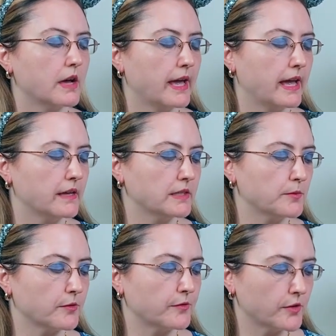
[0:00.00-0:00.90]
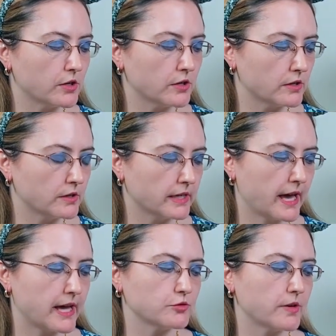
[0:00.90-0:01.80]
And the preferred
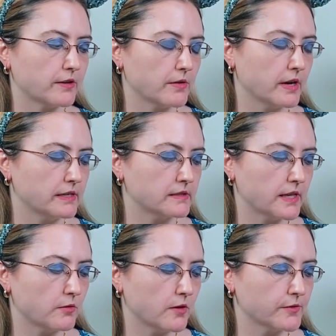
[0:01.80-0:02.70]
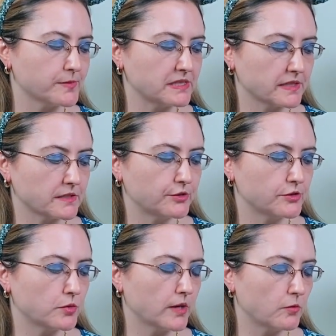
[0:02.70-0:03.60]
cash rack rate is anywhere from
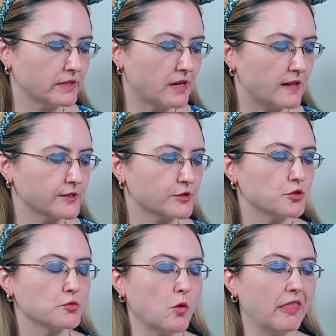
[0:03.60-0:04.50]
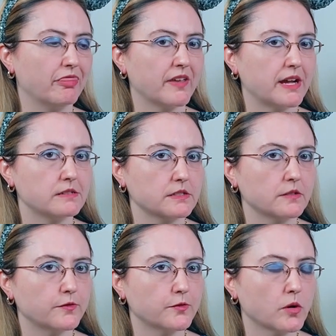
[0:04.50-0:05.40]
$621 to
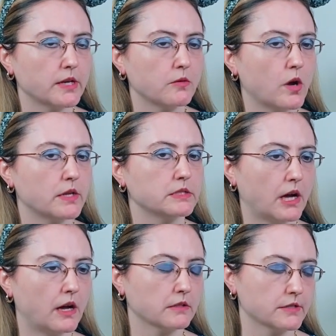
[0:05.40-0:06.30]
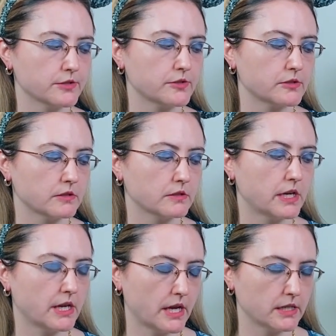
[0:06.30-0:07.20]
$1,041 a
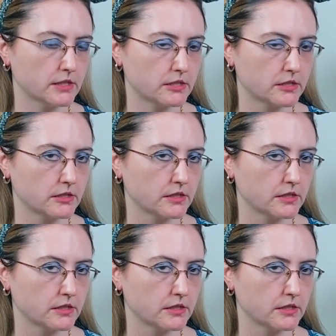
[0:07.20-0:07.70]
night.